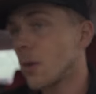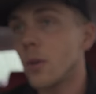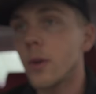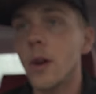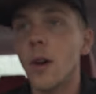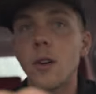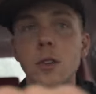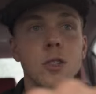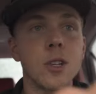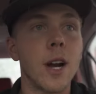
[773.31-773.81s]
what we
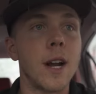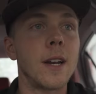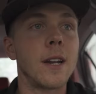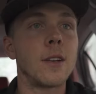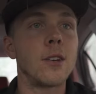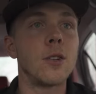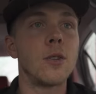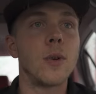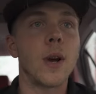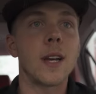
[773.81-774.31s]
all trying to
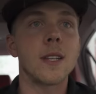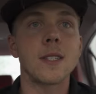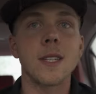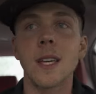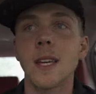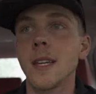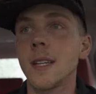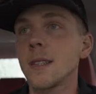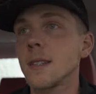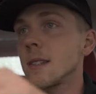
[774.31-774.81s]
do as
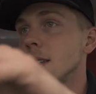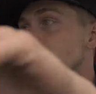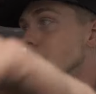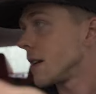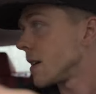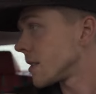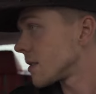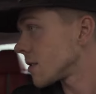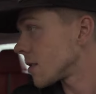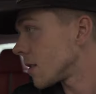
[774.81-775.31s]
kids.
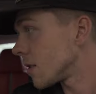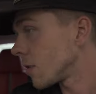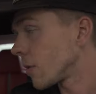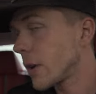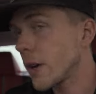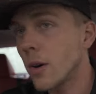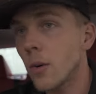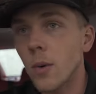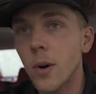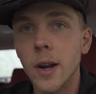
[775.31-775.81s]
So
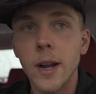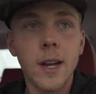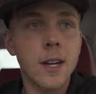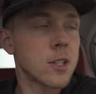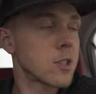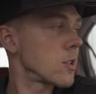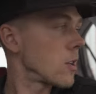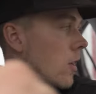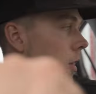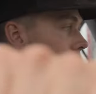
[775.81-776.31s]
we gonna work
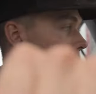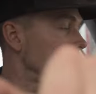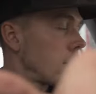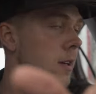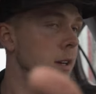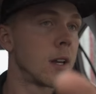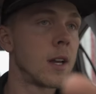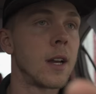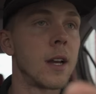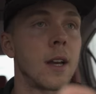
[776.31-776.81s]
extra hard,
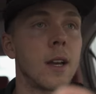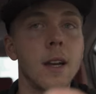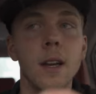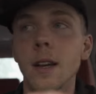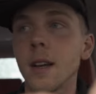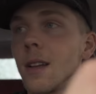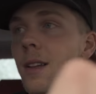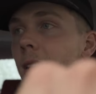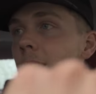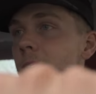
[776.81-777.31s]

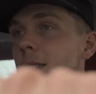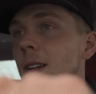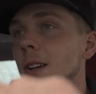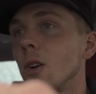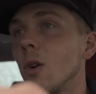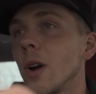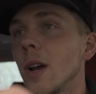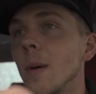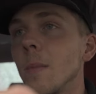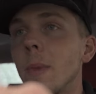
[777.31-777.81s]
collect a
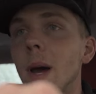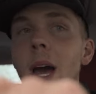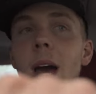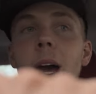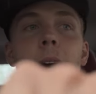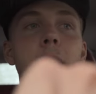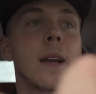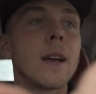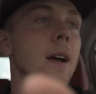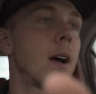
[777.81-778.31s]
quick
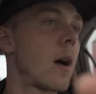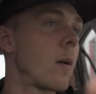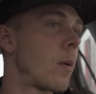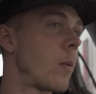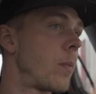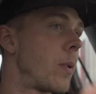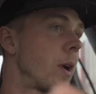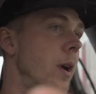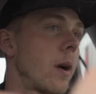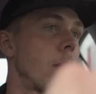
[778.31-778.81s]
bag. I'm gonna
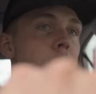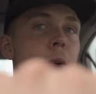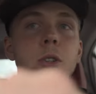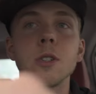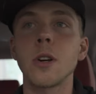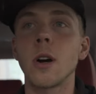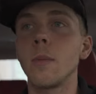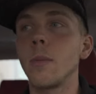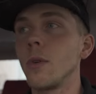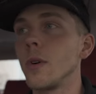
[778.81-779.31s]
pick up with
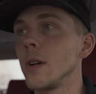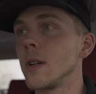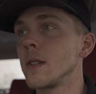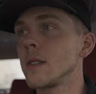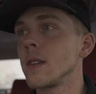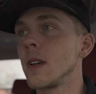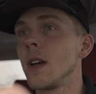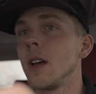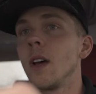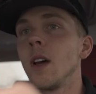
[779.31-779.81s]
y'all
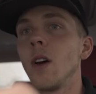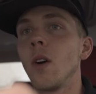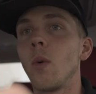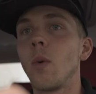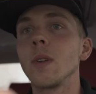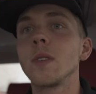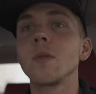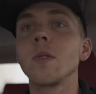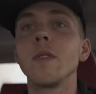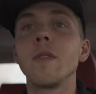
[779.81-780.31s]
boys.
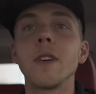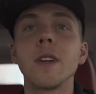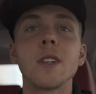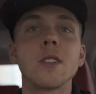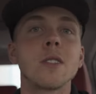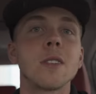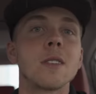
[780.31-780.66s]
Once we finish